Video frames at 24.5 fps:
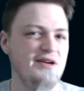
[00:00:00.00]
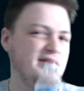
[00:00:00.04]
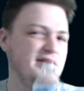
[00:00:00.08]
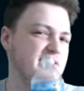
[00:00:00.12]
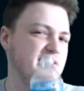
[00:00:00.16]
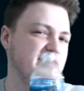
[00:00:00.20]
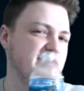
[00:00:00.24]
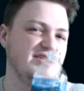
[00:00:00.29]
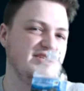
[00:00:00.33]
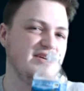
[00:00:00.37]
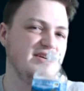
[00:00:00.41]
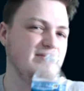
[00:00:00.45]

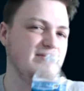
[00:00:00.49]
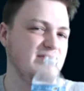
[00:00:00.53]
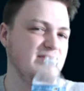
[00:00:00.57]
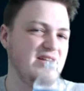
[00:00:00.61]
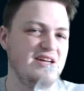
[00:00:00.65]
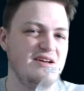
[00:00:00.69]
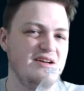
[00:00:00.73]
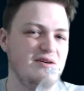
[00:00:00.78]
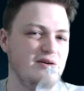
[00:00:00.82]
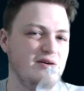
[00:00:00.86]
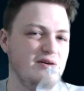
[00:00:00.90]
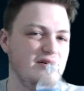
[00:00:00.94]
or
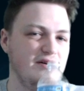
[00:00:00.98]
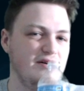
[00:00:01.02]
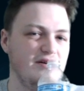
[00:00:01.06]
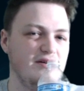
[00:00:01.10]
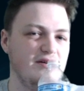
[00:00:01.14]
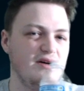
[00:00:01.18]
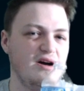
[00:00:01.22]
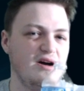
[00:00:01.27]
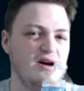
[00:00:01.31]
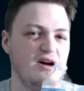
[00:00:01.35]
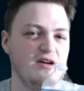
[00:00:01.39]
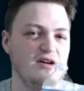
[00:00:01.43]
something, or
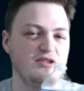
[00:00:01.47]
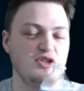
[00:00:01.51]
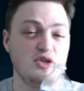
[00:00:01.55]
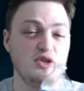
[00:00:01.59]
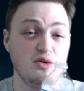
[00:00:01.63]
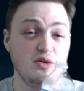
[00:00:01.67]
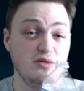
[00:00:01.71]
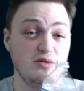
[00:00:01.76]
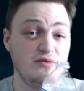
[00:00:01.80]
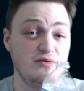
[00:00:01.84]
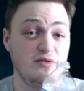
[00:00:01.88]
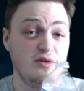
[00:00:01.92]
a
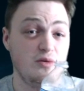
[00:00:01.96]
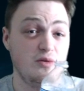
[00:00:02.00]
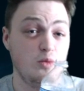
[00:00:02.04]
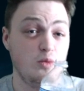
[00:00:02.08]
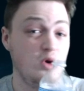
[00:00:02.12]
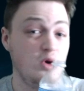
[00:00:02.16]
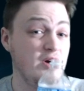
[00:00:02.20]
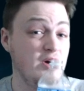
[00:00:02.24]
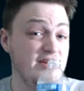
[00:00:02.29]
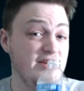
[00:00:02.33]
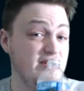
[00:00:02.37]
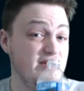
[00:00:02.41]

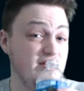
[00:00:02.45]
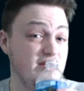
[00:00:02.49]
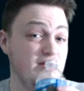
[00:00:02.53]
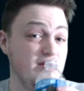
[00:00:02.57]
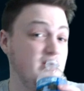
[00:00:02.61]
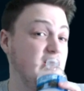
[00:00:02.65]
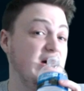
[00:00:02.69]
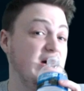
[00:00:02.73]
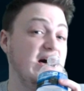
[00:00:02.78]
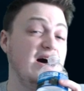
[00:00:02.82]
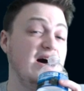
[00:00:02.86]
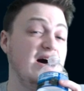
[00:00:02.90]
2-for-1,
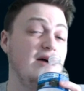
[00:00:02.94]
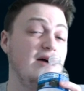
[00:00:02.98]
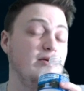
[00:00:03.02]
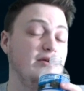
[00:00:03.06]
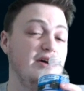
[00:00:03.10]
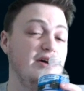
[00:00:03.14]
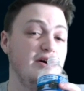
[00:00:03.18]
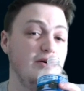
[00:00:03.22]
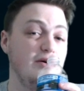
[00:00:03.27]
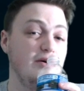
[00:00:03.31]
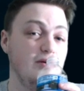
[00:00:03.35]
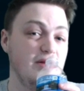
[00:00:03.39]
or I don't
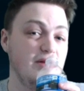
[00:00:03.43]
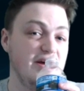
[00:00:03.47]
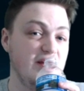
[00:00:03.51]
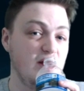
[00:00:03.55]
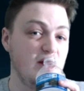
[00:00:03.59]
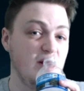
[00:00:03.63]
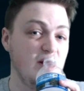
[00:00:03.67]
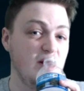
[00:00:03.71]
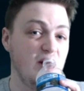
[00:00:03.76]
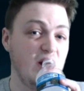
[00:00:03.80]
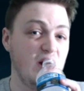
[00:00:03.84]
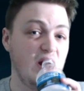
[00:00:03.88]
know,
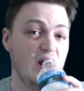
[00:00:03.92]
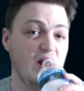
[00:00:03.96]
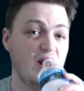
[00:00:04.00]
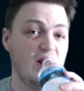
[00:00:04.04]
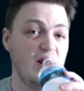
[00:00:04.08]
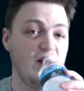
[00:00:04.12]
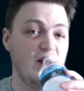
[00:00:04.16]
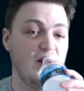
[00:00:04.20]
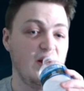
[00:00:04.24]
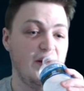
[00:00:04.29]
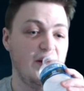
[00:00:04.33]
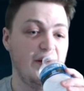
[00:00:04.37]
like
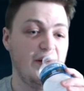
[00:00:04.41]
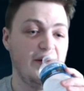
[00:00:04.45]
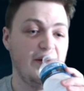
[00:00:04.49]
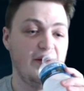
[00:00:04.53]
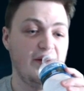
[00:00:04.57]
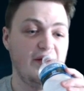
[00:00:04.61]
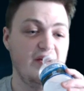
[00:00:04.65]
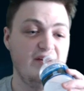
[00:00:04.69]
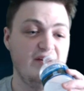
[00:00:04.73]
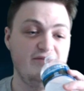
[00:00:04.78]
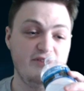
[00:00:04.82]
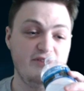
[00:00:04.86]

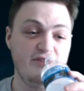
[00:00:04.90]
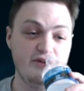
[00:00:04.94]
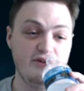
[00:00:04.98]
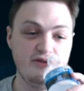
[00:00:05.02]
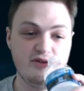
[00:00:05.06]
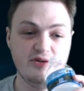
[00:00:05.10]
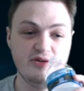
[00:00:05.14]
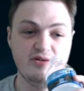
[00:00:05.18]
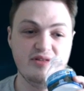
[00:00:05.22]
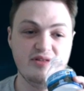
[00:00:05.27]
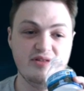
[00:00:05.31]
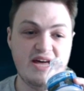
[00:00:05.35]
if you
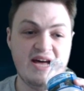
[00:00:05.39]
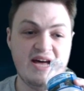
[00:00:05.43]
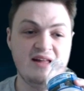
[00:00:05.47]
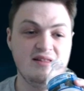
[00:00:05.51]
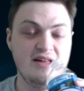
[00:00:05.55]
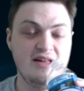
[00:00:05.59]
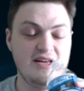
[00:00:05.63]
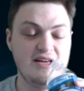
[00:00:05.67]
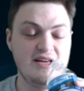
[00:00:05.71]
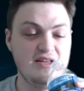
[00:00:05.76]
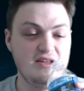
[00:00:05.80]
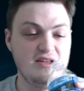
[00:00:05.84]
do that,
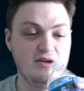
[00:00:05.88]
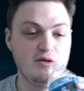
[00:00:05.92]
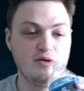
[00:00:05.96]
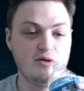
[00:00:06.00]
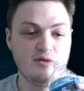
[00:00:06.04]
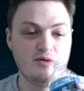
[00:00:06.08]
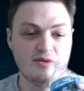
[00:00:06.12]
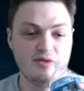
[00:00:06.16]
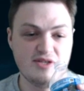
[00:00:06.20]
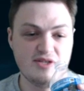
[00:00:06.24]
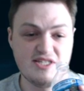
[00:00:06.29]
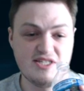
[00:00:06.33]
like you're
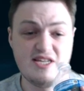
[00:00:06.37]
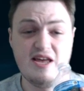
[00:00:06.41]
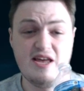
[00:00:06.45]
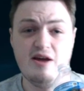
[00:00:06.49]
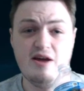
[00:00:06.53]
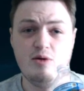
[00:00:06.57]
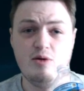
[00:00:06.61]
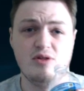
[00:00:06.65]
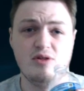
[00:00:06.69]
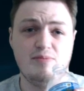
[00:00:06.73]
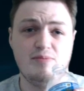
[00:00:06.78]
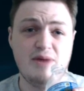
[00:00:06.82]
going to
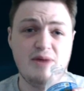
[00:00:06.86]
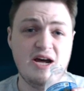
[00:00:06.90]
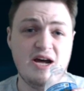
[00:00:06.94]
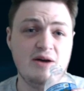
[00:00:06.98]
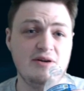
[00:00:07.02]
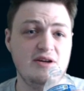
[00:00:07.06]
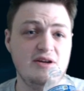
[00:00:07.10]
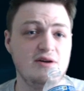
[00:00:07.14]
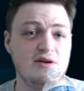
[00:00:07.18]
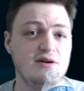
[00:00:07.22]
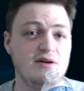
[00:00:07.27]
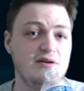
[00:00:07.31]
scale with
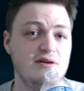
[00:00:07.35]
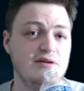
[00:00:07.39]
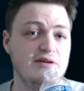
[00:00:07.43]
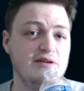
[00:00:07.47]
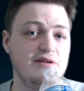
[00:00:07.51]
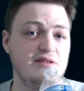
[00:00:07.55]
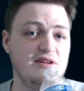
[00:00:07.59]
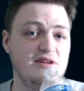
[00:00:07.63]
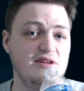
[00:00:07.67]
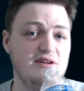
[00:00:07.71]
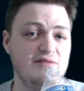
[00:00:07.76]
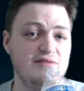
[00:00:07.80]
Bounty Hunter,
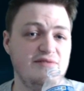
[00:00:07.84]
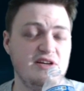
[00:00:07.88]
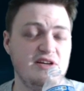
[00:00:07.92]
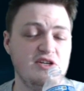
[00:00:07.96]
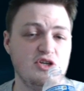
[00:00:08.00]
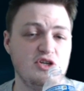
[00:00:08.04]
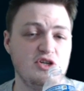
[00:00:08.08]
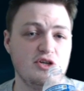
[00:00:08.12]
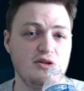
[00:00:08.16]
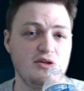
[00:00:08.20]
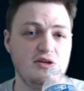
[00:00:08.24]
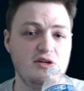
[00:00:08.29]
and then
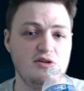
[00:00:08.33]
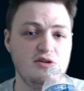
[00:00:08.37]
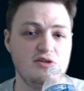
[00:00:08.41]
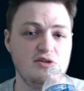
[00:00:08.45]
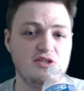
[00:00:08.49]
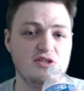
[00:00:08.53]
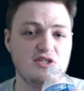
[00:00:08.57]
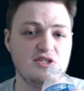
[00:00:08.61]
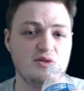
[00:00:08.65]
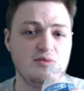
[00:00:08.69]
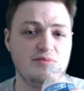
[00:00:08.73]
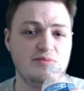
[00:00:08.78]
eventually you're
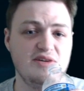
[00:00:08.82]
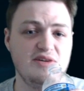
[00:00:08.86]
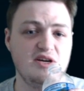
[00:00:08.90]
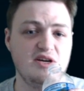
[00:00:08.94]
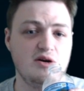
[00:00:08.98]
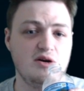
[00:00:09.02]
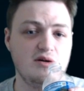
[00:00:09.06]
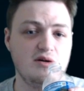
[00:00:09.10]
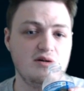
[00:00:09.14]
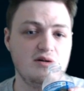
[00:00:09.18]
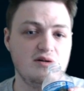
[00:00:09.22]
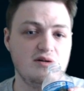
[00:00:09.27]
just going to be
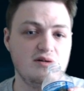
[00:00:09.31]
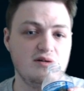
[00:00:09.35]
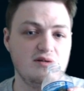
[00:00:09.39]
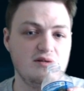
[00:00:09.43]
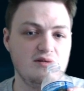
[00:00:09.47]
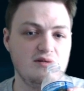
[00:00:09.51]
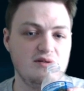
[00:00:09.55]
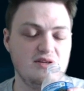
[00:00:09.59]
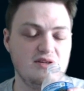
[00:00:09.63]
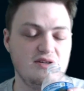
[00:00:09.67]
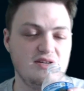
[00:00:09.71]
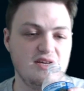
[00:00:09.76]
harder
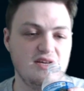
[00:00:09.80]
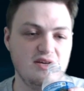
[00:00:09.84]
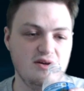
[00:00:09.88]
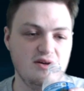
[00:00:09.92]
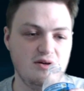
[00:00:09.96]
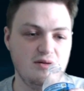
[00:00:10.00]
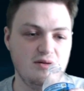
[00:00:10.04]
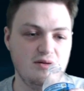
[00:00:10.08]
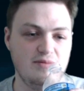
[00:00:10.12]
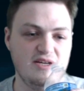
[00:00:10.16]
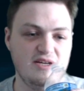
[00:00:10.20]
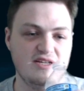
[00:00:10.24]
to
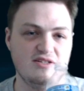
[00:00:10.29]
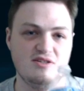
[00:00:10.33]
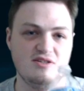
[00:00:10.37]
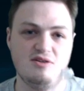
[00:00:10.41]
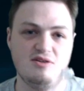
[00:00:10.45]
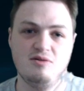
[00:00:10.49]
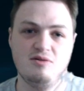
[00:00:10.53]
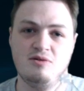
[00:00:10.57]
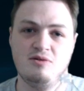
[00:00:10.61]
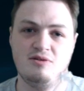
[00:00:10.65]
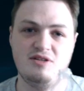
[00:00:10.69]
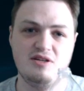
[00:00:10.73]
kill because
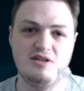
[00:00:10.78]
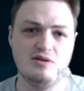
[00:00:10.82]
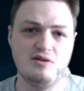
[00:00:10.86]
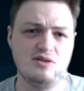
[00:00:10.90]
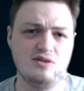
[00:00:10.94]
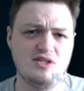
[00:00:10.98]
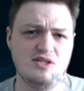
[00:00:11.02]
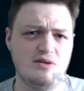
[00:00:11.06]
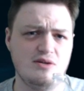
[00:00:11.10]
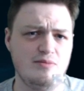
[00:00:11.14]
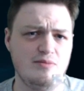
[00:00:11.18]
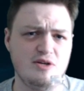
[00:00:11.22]
you're going to deal
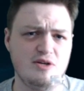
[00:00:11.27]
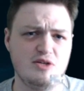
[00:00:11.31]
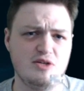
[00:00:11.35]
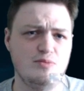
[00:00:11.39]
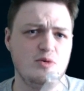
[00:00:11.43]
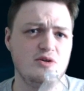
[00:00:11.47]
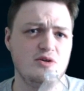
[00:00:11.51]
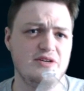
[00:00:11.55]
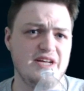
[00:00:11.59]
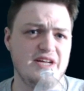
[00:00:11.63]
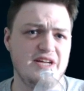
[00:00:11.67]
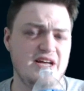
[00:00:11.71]
so much
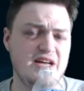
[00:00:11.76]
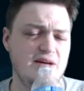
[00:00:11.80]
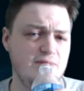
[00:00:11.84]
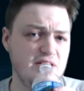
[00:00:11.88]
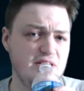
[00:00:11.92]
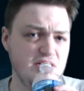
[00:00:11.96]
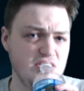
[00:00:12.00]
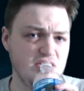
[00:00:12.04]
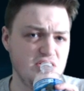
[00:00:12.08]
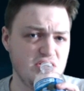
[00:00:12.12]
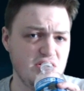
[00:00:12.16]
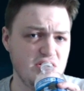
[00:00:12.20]
more
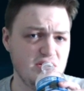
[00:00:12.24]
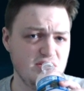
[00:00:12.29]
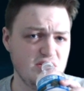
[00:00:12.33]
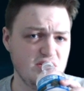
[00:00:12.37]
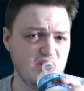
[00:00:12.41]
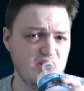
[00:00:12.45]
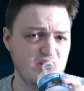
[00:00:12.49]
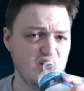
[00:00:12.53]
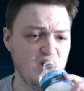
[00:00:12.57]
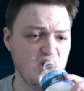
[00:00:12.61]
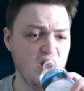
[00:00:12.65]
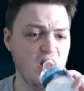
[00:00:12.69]
damage.
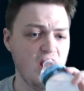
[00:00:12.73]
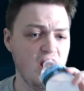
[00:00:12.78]
So